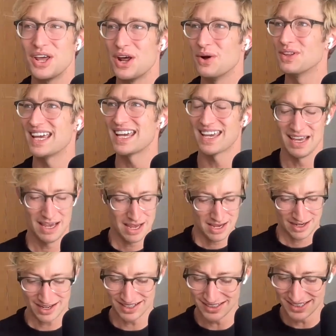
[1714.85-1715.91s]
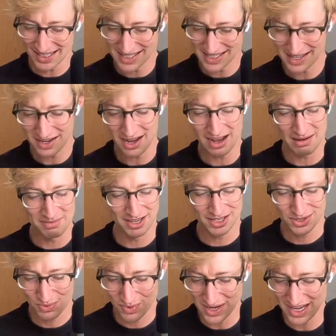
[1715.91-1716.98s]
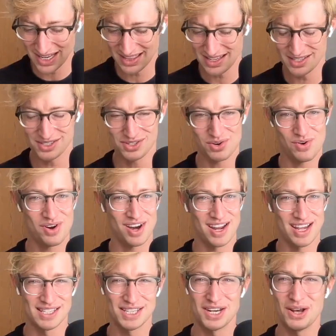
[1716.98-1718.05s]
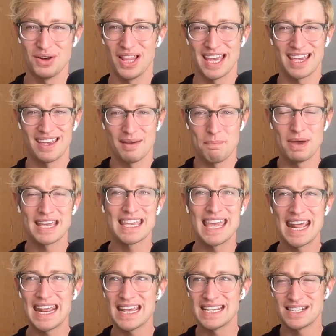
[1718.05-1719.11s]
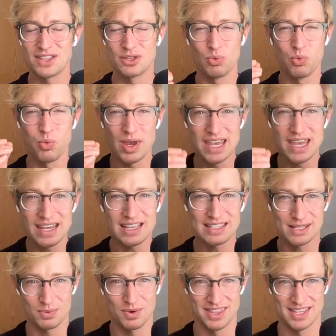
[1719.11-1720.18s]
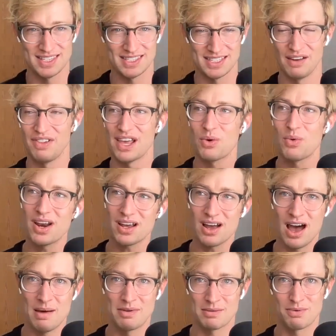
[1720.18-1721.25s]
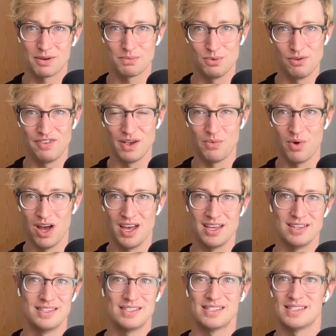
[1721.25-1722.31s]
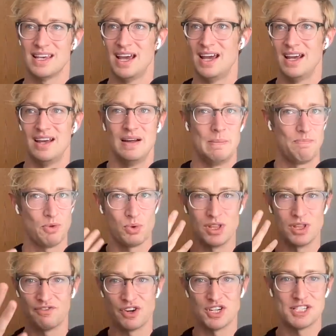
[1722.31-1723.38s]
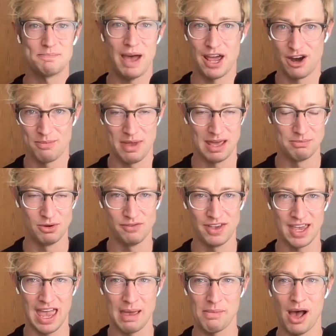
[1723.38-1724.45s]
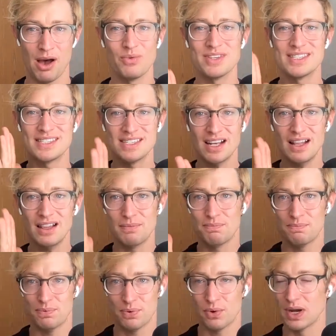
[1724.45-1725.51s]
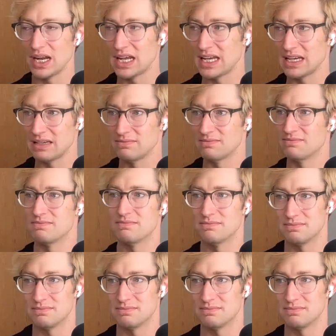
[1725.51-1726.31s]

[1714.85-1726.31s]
you know, like collecting comics, reading these stories, you know, mm-hmm. like, but getting into the weeds with this stuff. Like, what a comic book movie was when the first Spider Man movie came out was still a pretty